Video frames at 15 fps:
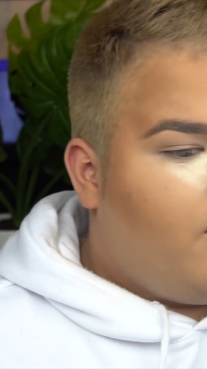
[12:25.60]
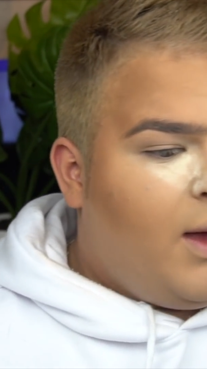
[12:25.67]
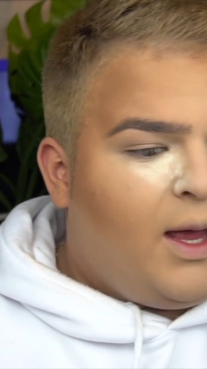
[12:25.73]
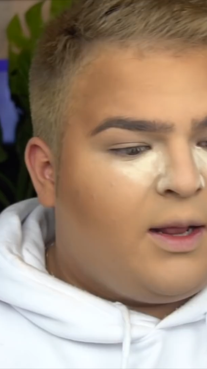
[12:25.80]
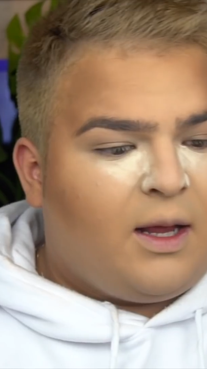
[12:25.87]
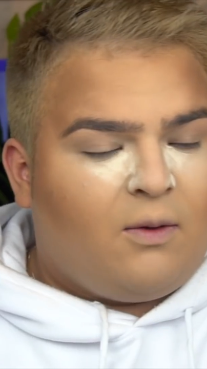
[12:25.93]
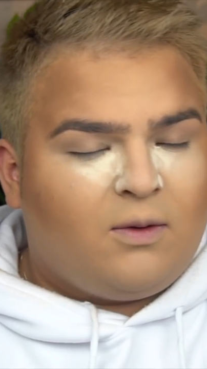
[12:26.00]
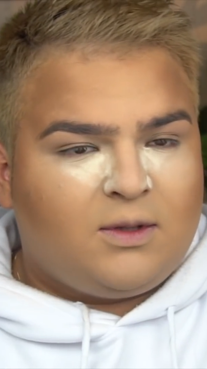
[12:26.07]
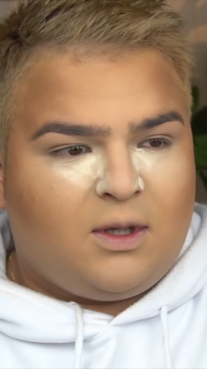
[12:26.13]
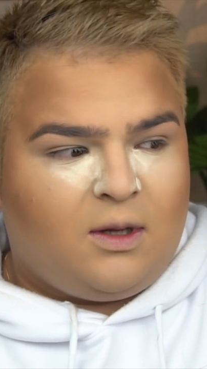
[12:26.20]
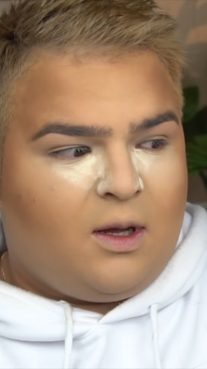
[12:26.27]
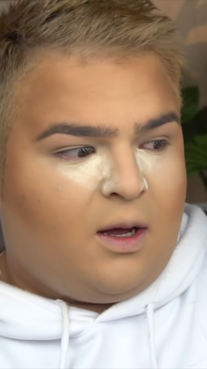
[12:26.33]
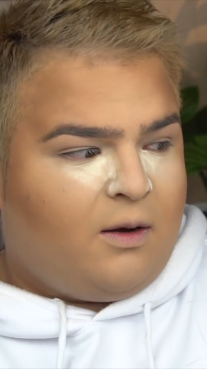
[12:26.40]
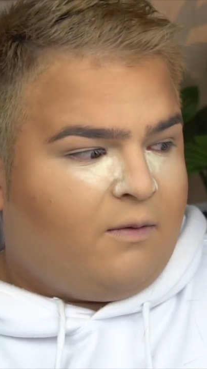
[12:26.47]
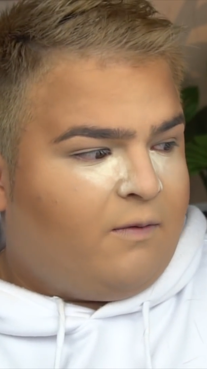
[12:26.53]
Man, that was a
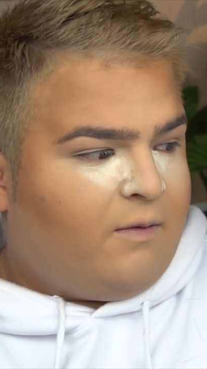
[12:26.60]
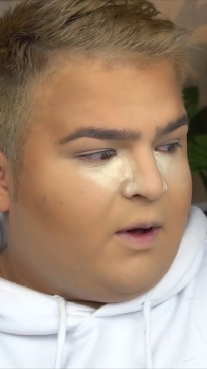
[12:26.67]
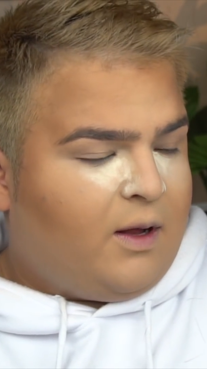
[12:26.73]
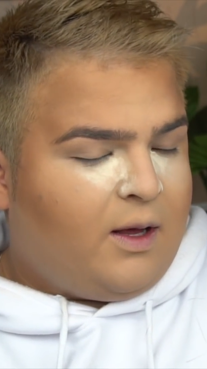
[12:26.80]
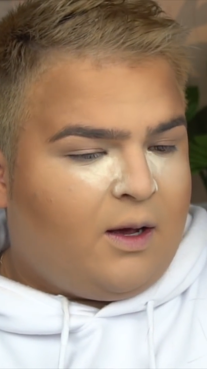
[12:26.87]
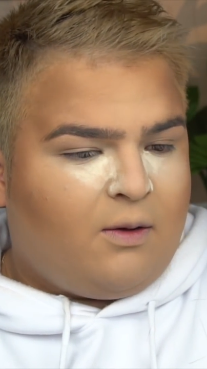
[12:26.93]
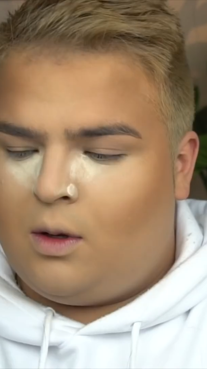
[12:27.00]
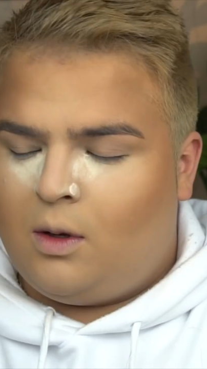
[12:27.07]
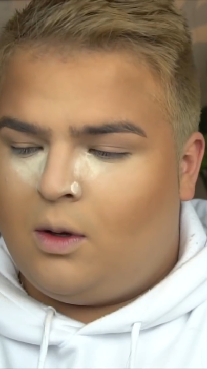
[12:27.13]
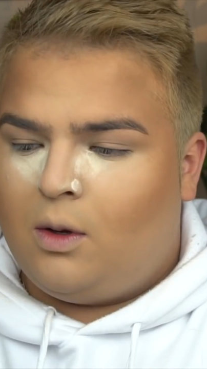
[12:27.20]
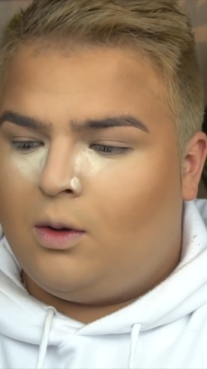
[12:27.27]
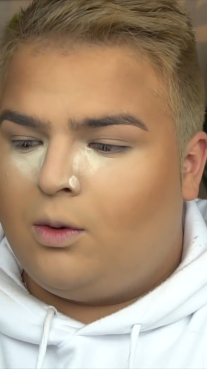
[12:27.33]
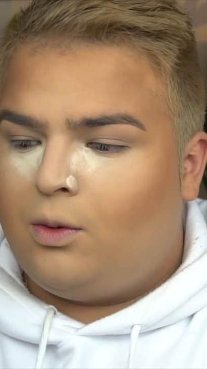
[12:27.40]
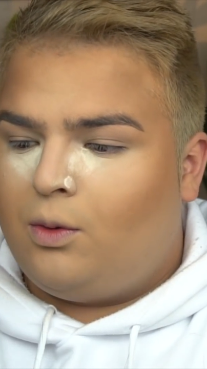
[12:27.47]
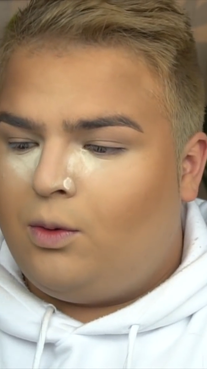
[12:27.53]
lot of fallout.
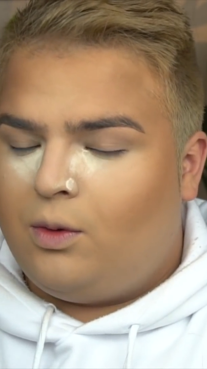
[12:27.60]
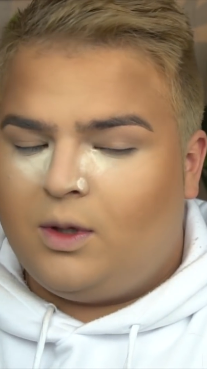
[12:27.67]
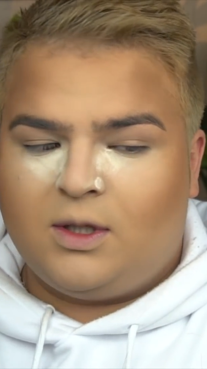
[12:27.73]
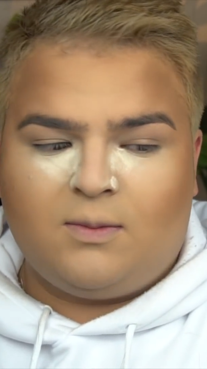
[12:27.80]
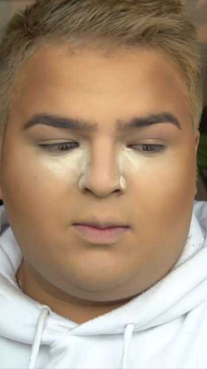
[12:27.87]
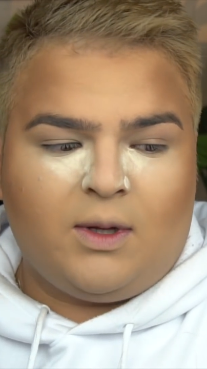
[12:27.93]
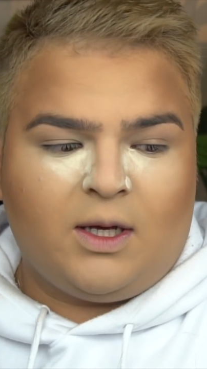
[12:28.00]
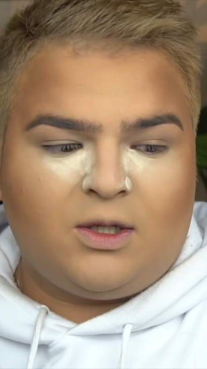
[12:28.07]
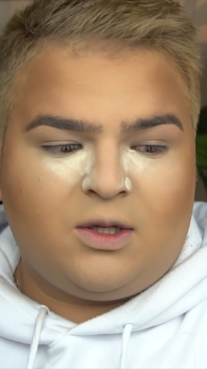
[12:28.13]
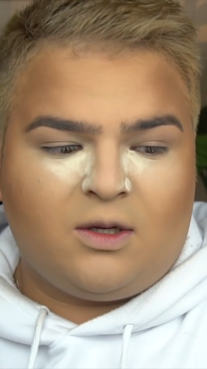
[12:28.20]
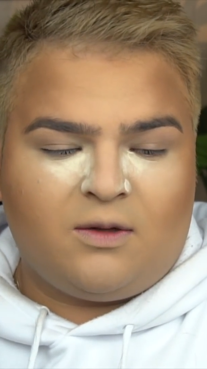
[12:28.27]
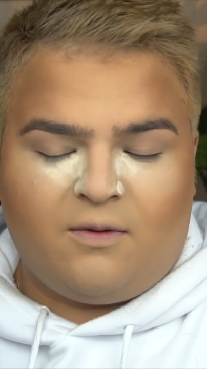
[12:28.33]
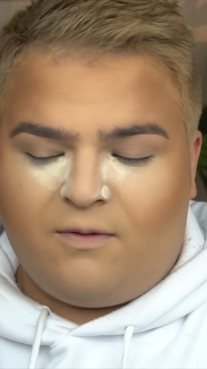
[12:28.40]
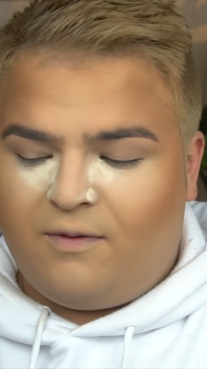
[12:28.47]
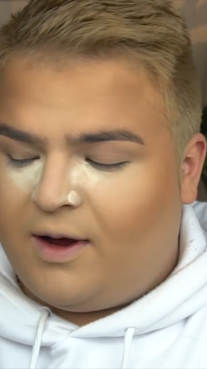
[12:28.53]
Ooh, this blush
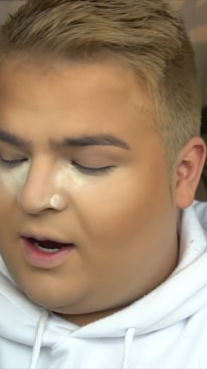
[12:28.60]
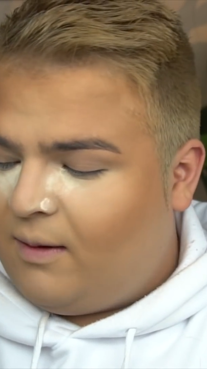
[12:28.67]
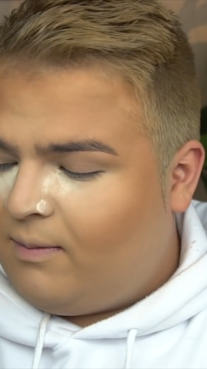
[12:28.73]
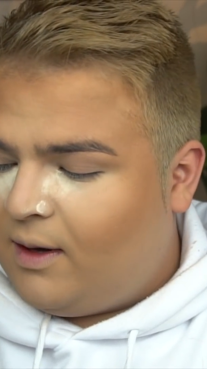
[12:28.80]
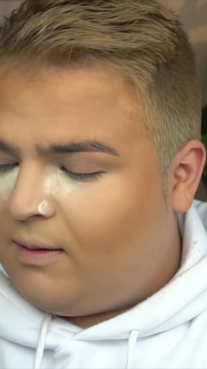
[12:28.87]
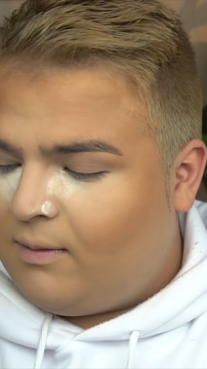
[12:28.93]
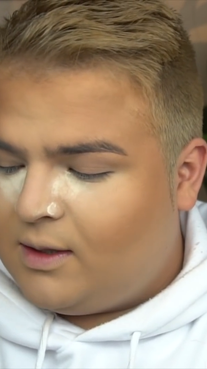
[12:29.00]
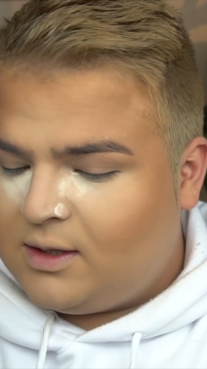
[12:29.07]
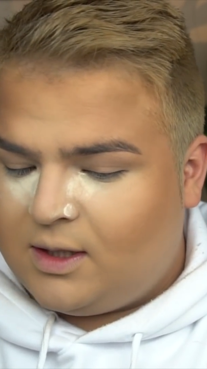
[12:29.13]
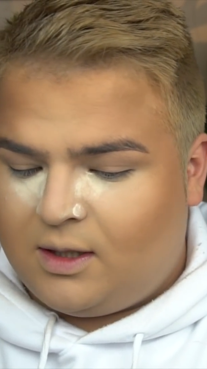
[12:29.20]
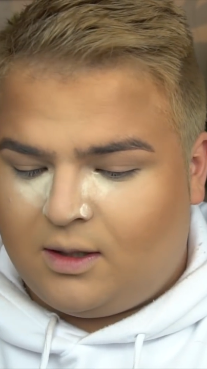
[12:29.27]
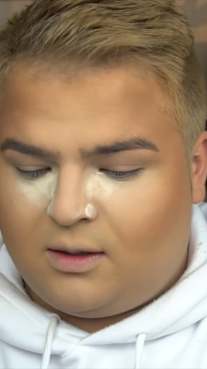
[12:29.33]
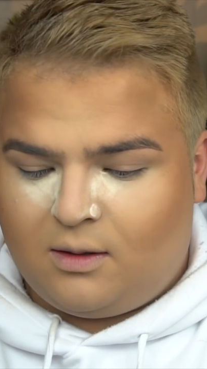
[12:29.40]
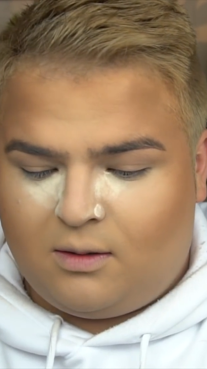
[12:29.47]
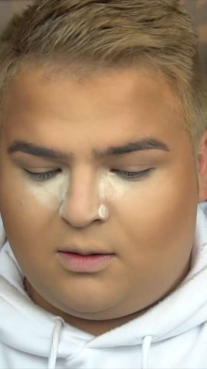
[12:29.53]
looks very pigmented.
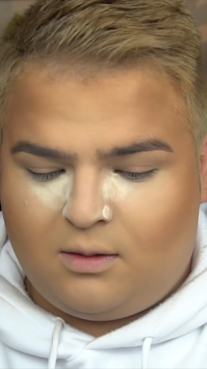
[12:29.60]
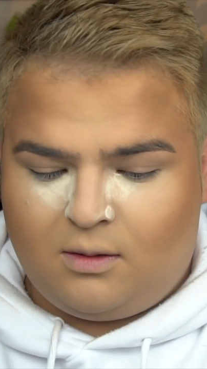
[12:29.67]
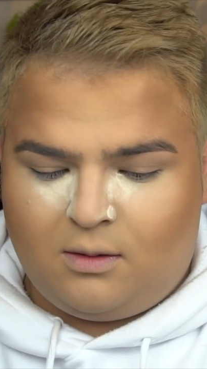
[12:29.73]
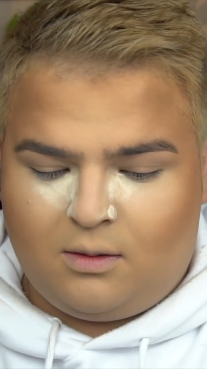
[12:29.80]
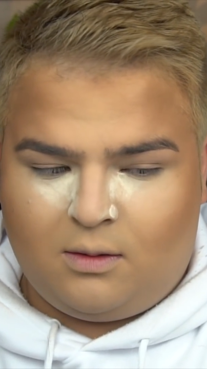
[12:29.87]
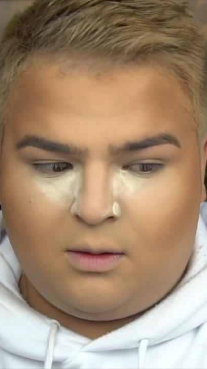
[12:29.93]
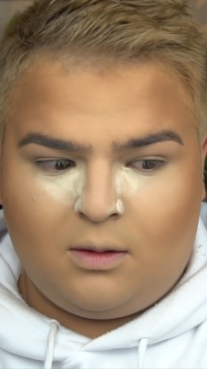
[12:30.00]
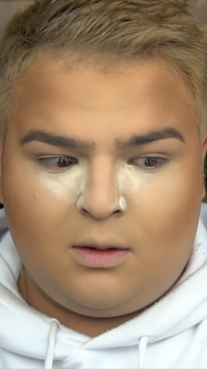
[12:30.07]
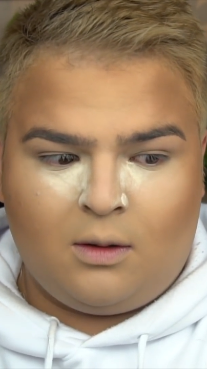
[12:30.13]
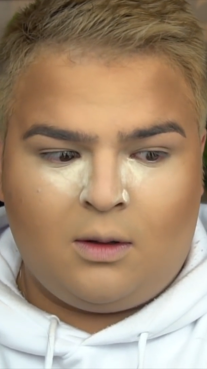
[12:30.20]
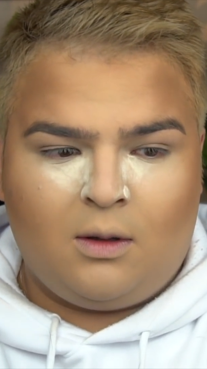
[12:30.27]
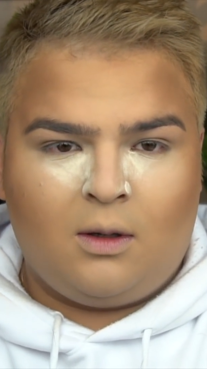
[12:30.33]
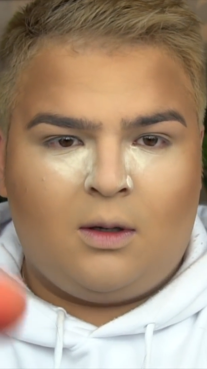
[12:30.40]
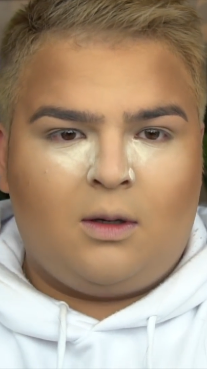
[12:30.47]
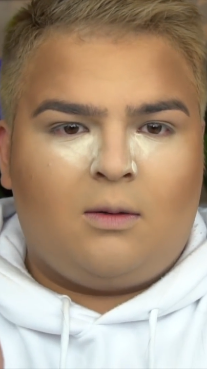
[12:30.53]

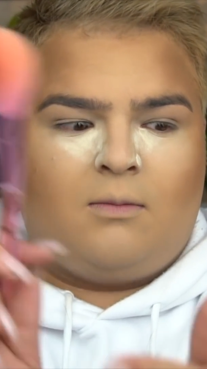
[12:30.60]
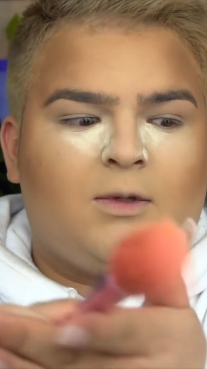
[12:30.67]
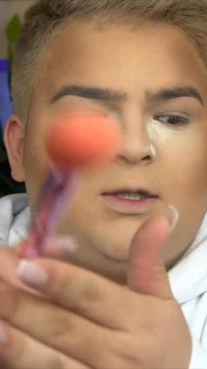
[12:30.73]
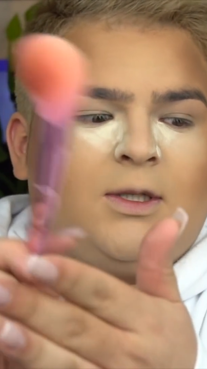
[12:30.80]
I'm